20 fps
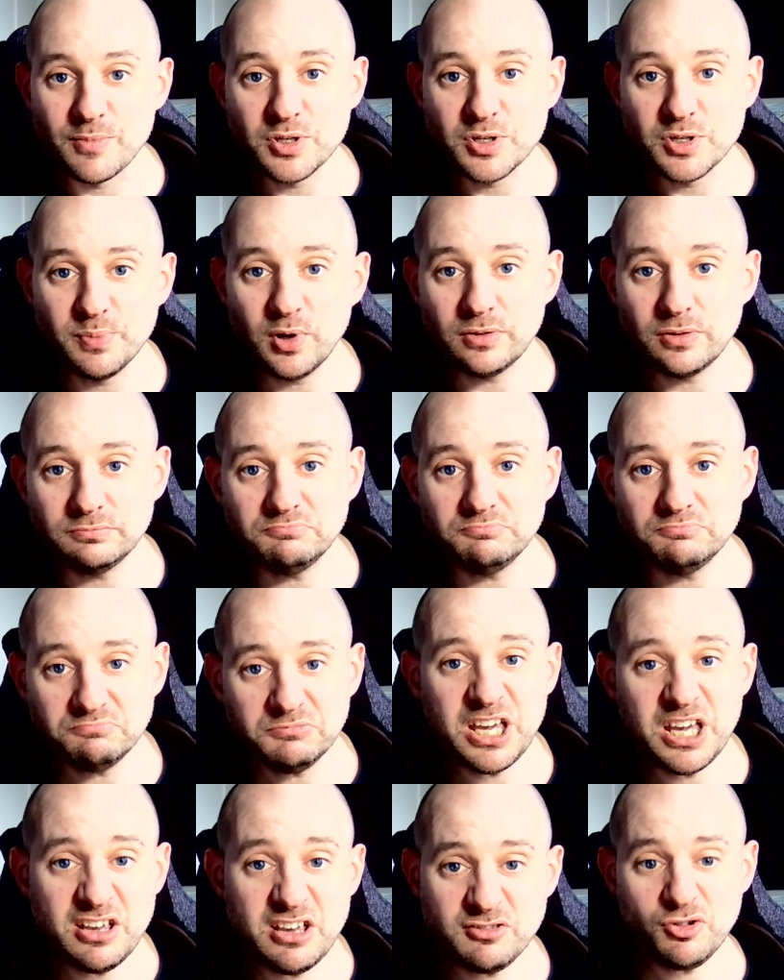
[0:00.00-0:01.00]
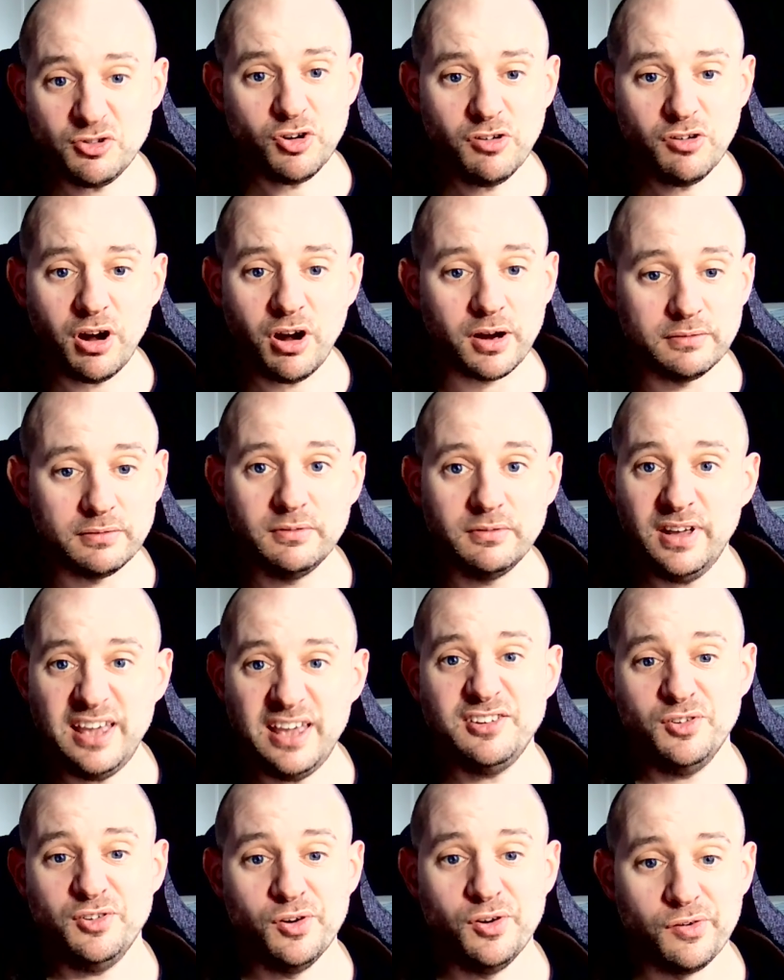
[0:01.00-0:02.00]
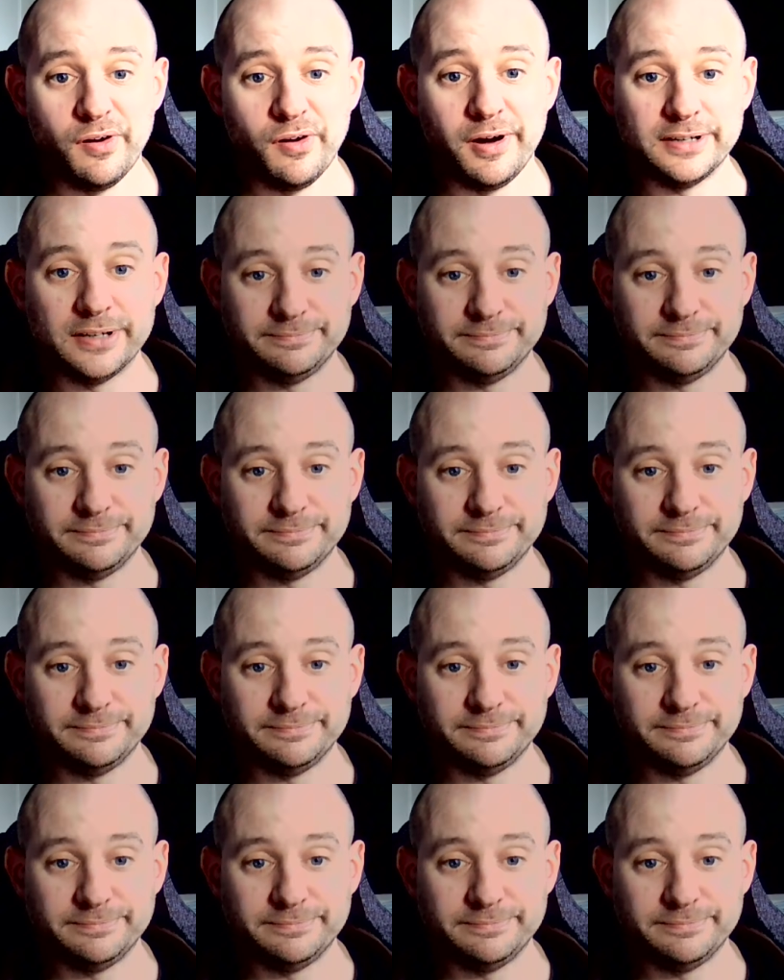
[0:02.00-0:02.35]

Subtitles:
But it's all right. It's all right.